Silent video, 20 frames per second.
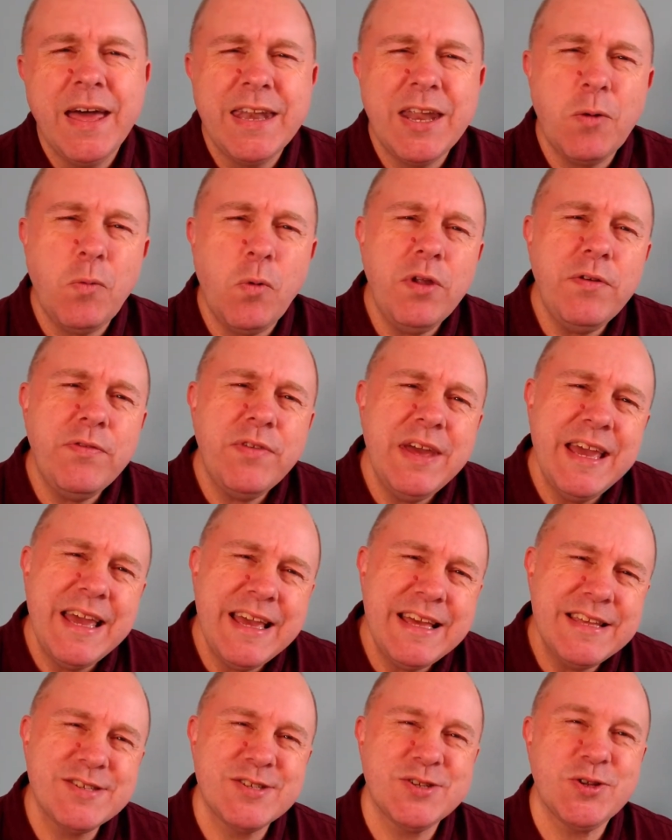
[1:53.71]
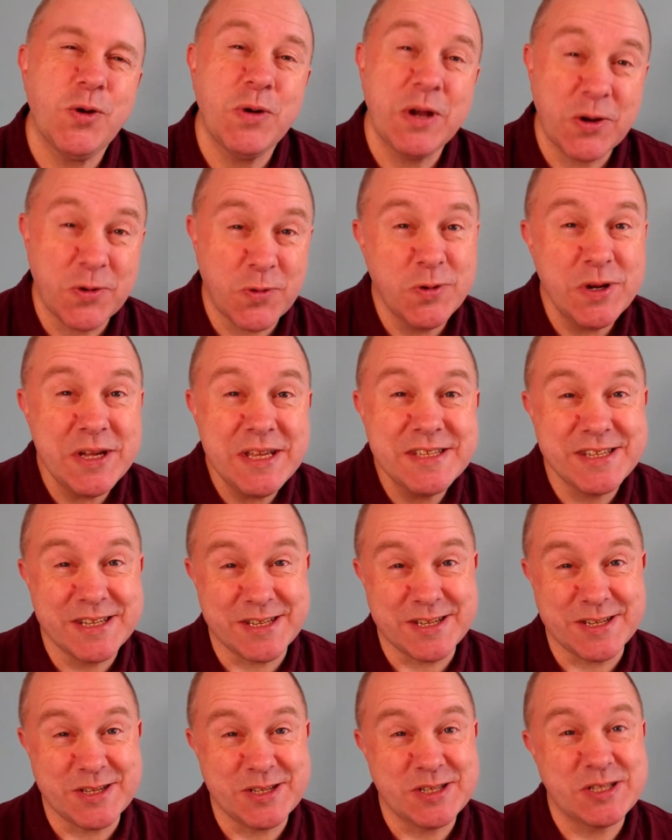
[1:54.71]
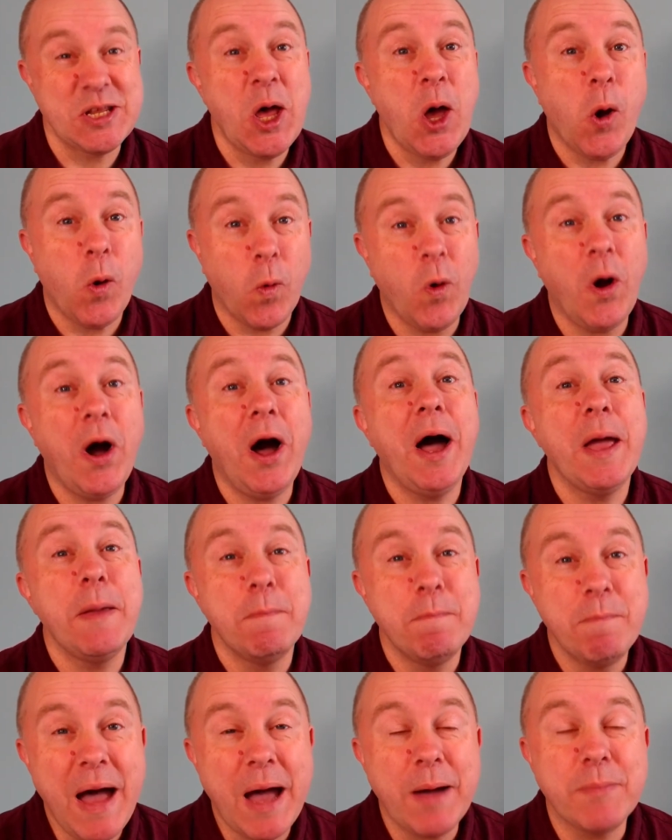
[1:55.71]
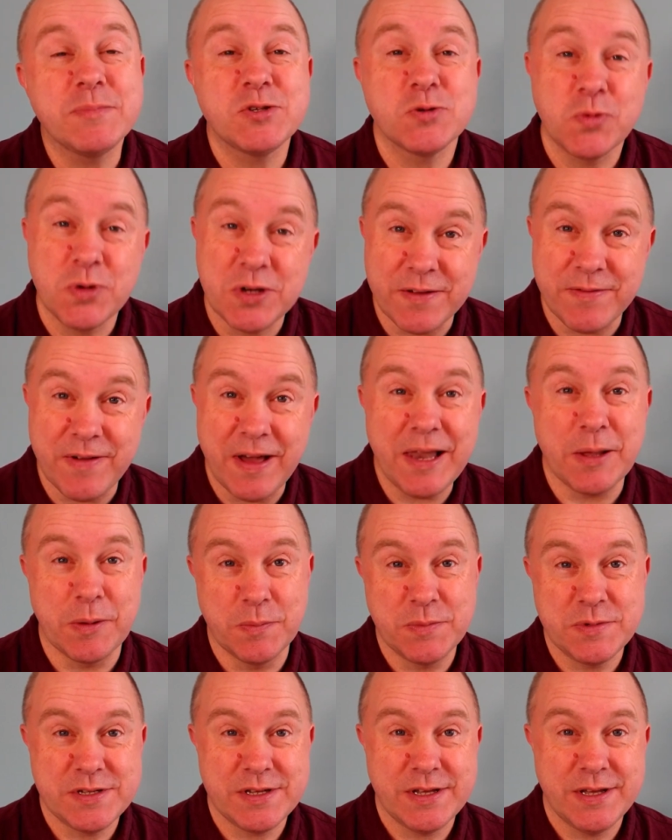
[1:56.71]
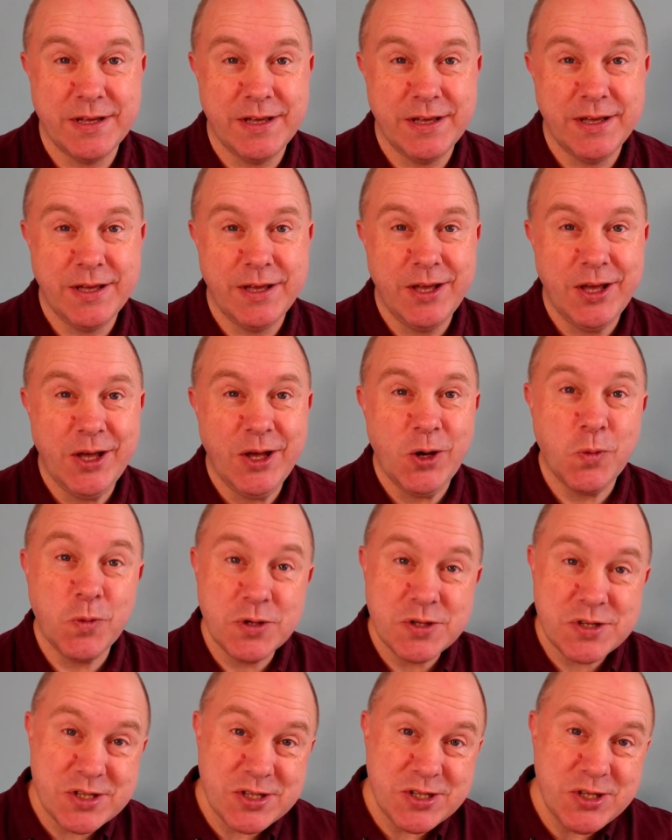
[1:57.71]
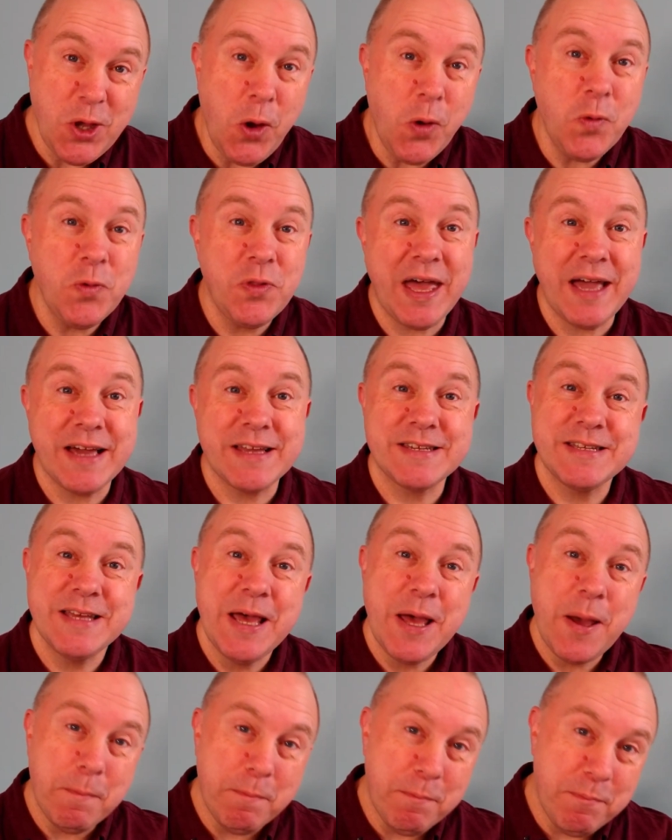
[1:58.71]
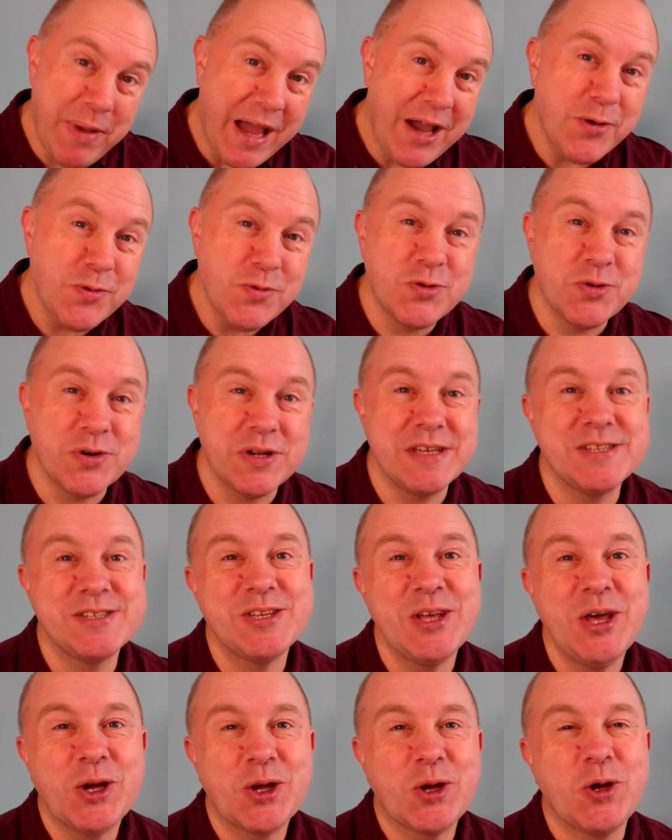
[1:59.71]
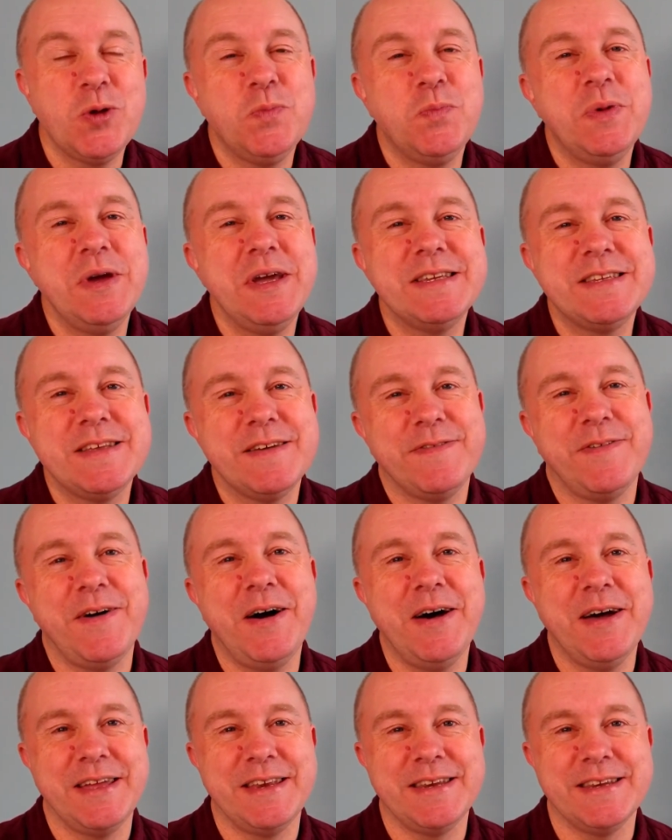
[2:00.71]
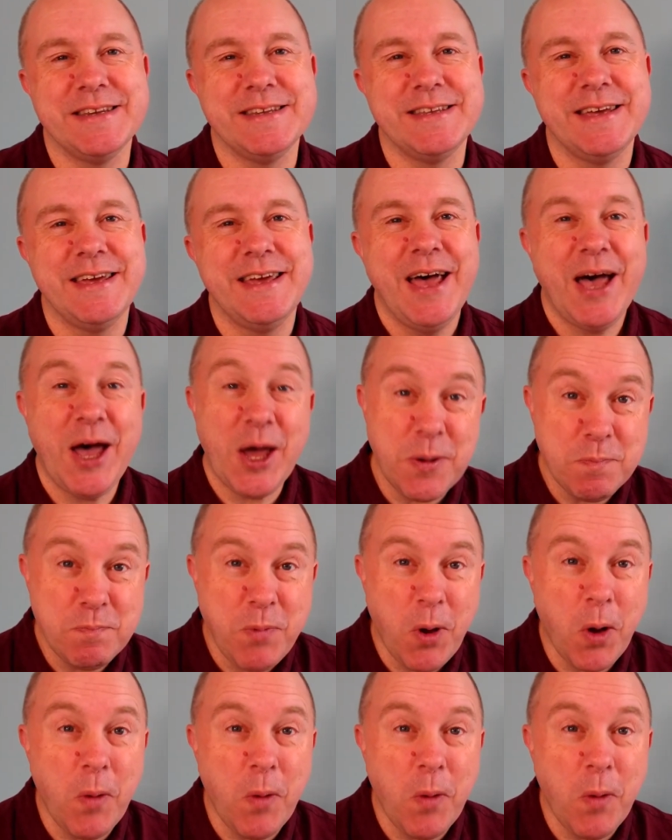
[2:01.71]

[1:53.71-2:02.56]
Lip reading: Now, one of the historic reasons why maps were developed was so that boundaries could be defined and